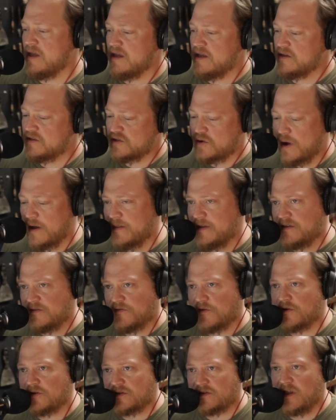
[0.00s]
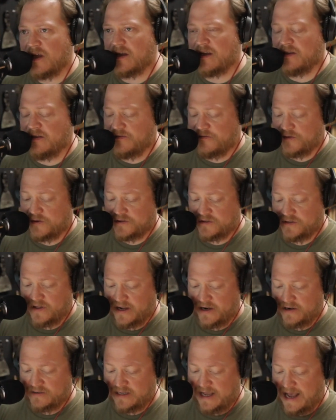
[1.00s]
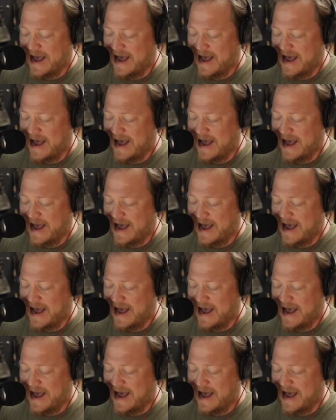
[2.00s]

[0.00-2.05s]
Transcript: So on these first layers,